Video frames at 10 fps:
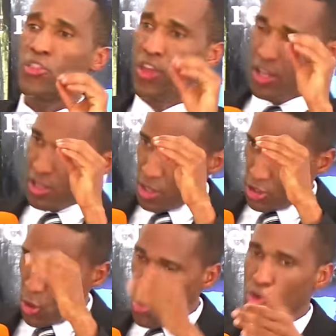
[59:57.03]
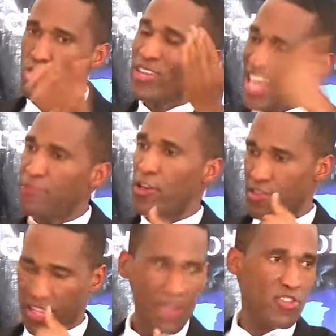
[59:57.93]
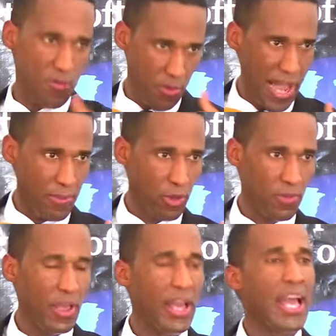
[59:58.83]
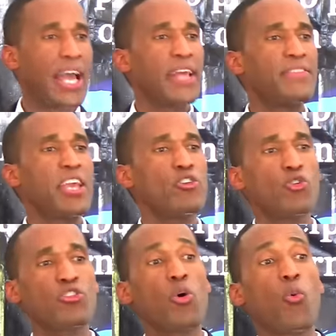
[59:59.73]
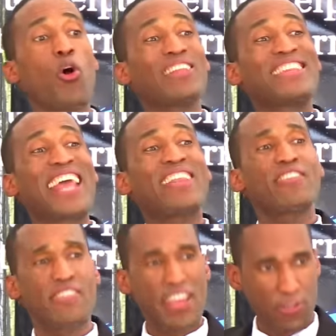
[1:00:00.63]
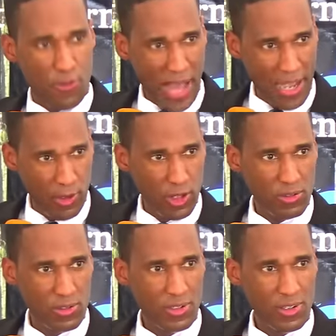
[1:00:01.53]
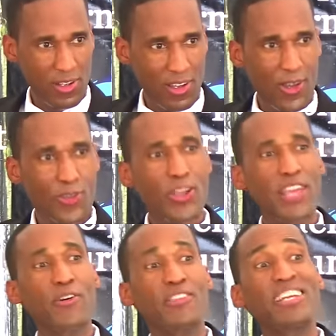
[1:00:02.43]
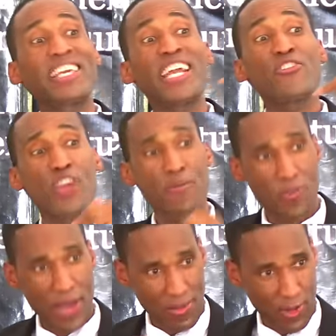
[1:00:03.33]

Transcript: the, those who gave us the King James Bible, they used the Waldensians Bible to give us the King James